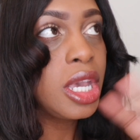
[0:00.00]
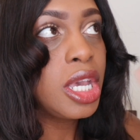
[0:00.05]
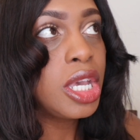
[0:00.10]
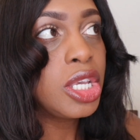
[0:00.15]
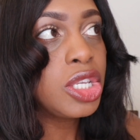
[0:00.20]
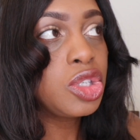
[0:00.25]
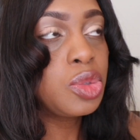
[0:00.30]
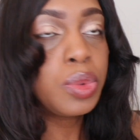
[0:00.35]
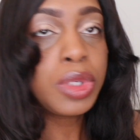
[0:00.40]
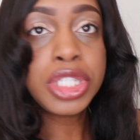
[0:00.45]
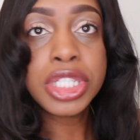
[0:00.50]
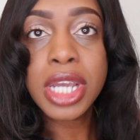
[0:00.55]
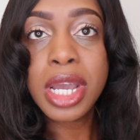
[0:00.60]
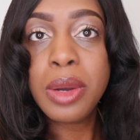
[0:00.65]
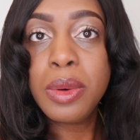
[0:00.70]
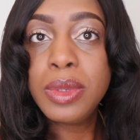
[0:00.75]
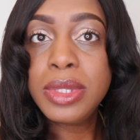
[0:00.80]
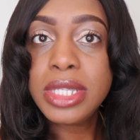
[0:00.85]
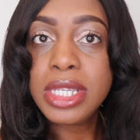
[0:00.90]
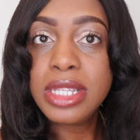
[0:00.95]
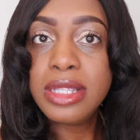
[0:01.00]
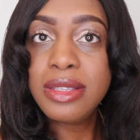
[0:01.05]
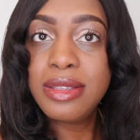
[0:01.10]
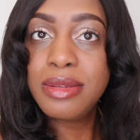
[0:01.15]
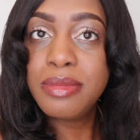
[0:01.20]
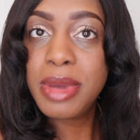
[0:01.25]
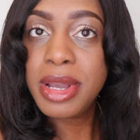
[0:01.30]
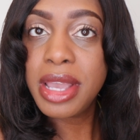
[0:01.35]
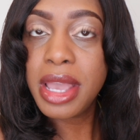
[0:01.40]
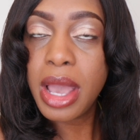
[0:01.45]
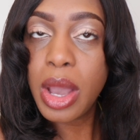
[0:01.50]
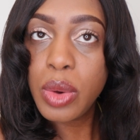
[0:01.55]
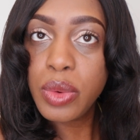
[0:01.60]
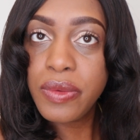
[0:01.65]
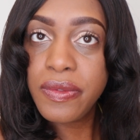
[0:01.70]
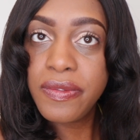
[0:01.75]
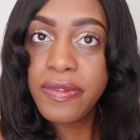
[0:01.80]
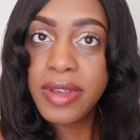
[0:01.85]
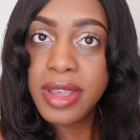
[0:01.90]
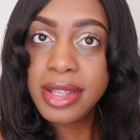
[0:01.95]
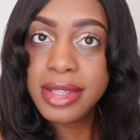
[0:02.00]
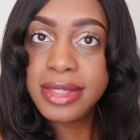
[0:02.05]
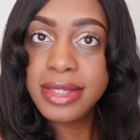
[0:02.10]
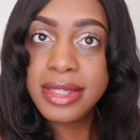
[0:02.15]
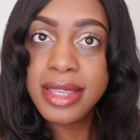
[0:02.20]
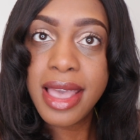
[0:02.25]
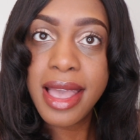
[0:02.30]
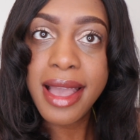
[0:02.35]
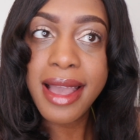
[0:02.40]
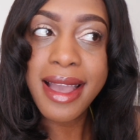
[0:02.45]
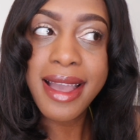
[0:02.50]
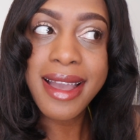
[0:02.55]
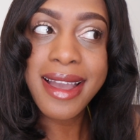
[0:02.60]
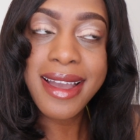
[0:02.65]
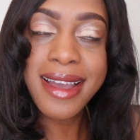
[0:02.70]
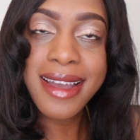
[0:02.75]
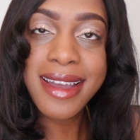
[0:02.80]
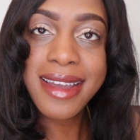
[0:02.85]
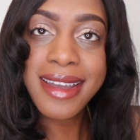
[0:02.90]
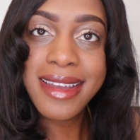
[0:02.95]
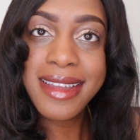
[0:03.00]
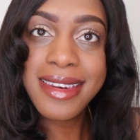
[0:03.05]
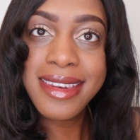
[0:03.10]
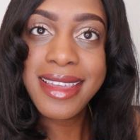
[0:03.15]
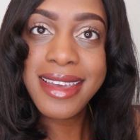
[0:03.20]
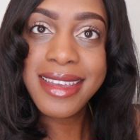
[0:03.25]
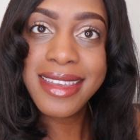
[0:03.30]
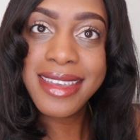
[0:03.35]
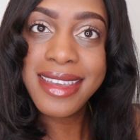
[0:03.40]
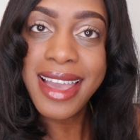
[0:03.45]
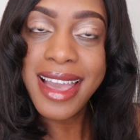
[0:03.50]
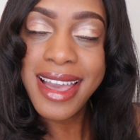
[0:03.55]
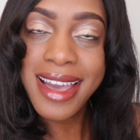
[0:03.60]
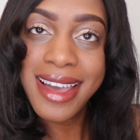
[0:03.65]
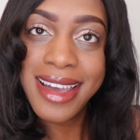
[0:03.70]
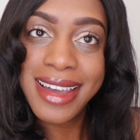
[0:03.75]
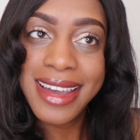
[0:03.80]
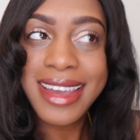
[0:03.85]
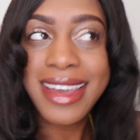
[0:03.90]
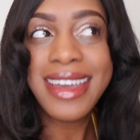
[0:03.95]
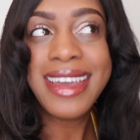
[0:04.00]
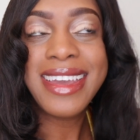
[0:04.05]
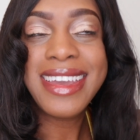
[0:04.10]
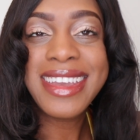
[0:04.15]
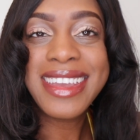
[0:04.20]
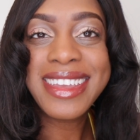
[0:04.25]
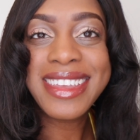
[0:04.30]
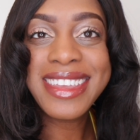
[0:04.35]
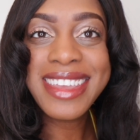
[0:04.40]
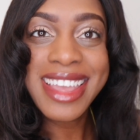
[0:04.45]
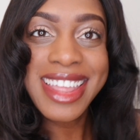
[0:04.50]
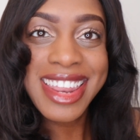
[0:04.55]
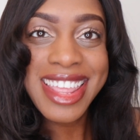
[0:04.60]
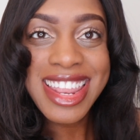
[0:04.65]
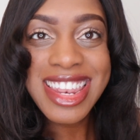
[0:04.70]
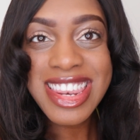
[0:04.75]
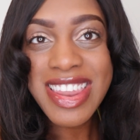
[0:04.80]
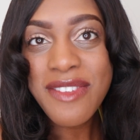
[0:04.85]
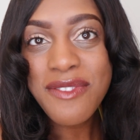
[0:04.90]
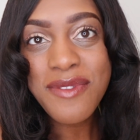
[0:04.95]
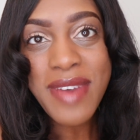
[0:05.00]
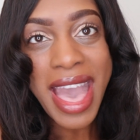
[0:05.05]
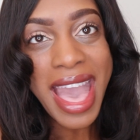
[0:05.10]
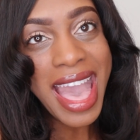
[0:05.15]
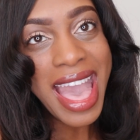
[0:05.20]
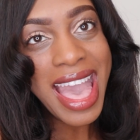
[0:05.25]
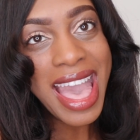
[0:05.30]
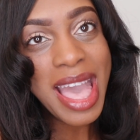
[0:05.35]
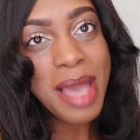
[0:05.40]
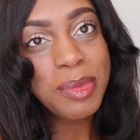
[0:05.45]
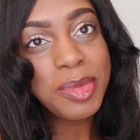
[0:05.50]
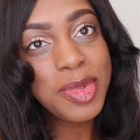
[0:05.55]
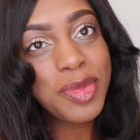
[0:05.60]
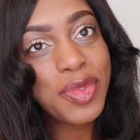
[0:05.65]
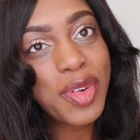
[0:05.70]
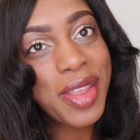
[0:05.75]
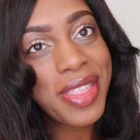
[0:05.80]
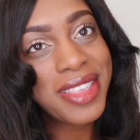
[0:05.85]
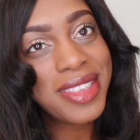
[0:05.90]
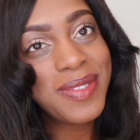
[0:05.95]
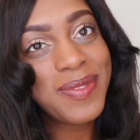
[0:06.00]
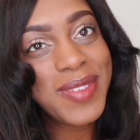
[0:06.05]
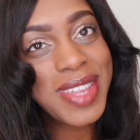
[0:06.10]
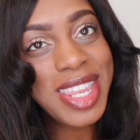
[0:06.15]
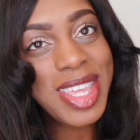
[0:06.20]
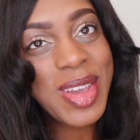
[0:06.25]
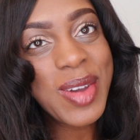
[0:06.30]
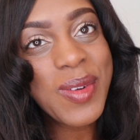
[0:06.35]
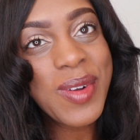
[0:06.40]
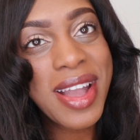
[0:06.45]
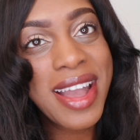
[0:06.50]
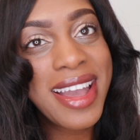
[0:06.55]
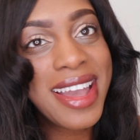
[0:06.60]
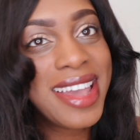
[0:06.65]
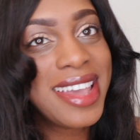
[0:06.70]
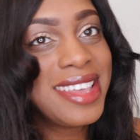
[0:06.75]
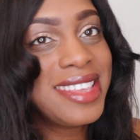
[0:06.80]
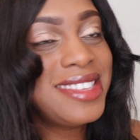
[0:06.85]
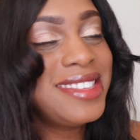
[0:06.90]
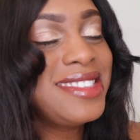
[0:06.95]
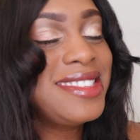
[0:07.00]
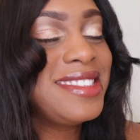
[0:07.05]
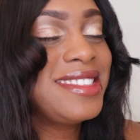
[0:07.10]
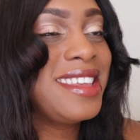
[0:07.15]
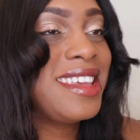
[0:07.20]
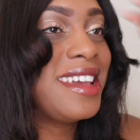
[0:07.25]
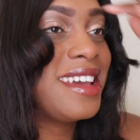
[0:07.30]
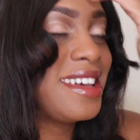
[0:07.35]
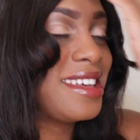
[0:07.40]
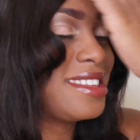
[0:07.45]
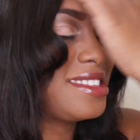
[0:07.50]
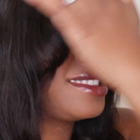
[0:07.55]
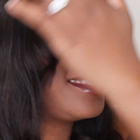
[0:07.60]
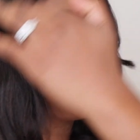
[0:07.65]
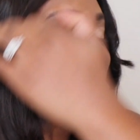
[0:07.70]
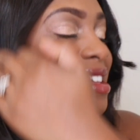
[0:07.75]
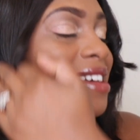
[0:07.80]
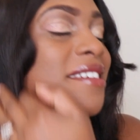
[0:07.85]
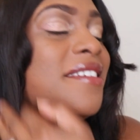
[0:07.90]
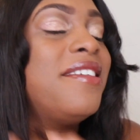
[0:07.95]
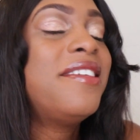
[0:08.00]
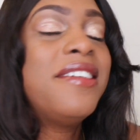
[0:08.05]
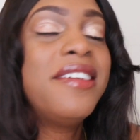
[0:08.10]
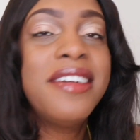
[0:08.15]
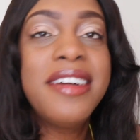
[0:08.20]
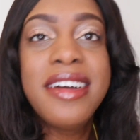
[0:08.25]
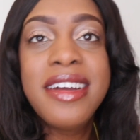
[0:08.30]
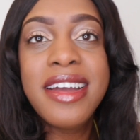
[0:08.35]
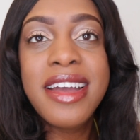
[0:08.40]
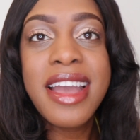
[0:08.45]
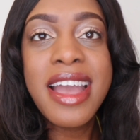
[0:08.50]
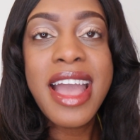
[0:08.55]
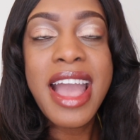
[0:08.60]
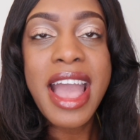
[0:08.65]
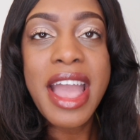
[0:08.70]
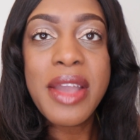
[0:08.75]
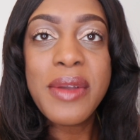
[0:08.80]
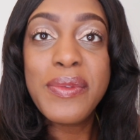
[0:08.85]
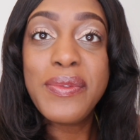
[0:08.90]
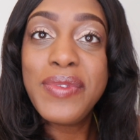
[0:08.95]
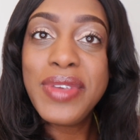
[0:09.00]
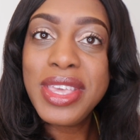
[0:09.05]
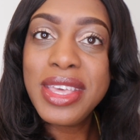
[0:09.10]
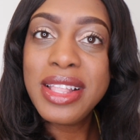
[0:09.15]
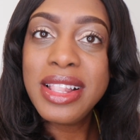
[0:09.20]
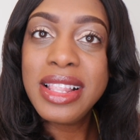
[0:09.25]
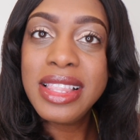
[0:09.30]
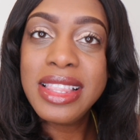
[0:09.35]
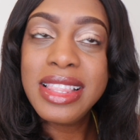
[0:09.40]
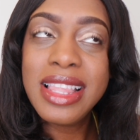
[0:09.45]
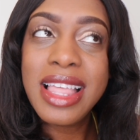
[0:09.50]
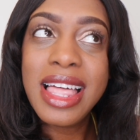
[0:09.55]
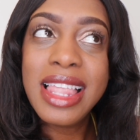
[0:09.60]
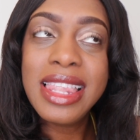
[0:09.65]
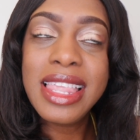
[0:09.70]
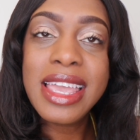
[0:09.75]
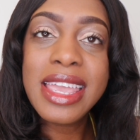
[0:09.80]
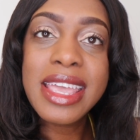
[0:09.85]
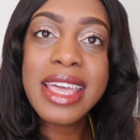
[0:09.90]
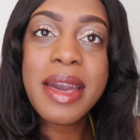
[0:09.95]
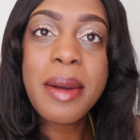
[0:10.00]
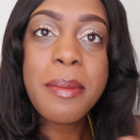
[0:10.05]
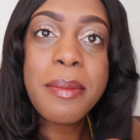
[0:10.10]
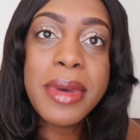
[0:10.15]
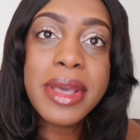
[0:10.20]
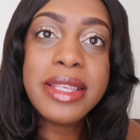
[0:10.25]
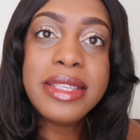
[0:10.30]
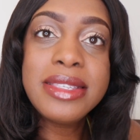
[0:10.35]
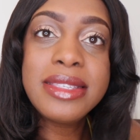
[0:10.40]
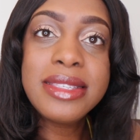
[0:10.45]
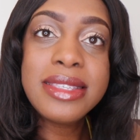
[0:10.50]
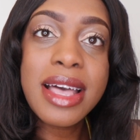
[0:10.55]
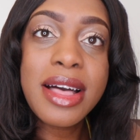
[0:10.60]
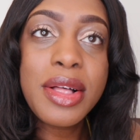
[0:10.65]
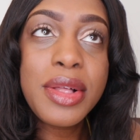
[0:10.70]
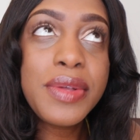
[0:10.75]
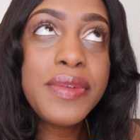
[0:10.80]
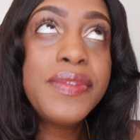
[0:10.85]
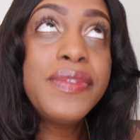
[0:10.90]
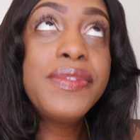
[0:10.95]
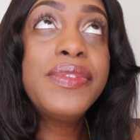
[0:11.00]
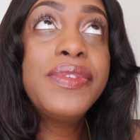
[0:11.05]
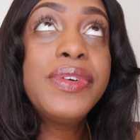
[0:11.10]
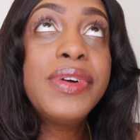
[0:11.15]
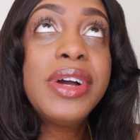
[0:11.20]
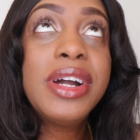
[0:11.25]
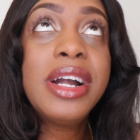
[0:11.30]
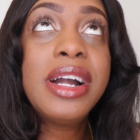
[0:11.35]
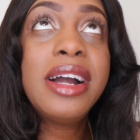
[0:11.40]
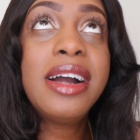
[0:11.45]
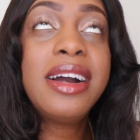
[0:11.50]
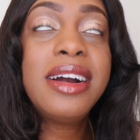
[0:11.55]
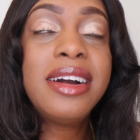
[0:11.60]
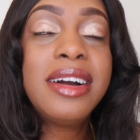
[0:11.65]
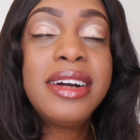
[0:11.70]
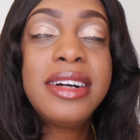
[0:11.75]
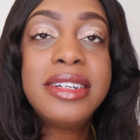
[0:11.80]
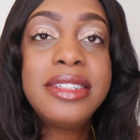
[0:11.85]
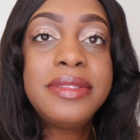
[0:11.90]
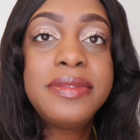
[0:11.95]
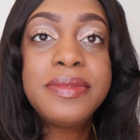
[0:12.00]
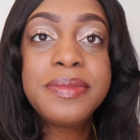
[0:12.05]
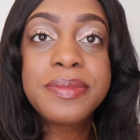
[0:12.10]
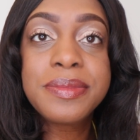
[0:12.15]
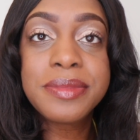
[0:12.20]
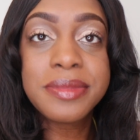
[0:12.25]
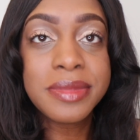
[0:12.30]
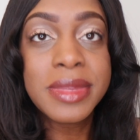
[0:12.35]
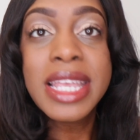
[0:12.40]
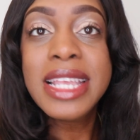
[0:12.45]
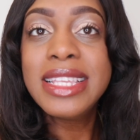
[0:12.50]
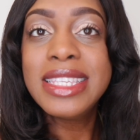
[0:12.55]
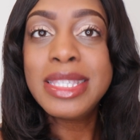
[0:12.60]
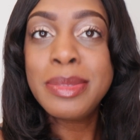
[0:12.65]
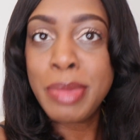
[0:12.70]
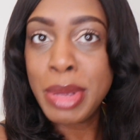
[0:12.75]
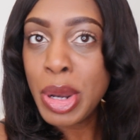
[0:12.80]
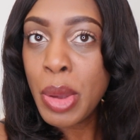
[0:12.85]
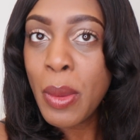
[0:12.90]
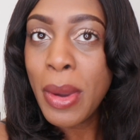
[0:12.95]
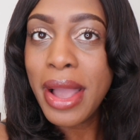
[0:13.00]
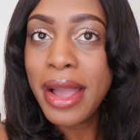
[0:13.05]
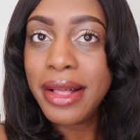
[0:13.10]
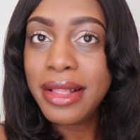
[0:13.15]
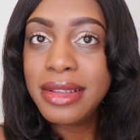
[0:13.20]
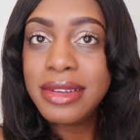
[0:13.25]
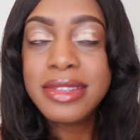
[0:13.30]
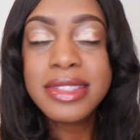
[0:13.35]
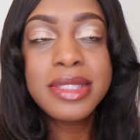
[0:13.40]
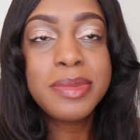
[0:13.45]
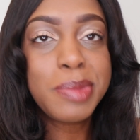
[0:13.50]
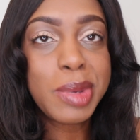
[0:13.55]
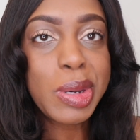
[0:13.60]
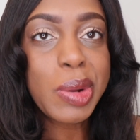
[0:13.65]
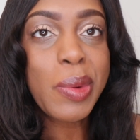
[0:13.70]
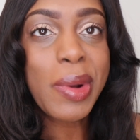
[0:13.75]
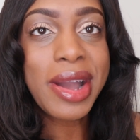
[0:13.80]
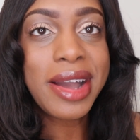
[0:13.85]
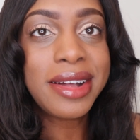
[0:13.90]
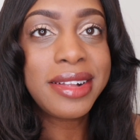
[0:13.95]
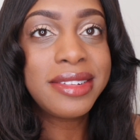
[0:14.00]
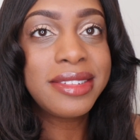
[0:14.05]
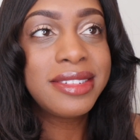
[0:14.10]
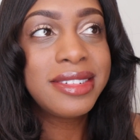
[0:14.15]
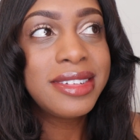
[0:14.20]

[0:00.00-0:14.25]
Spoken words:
switch out into my outfit and yeah, get in the vibes for this video, guys. Yes, oh, I feel like myself. It's been a while.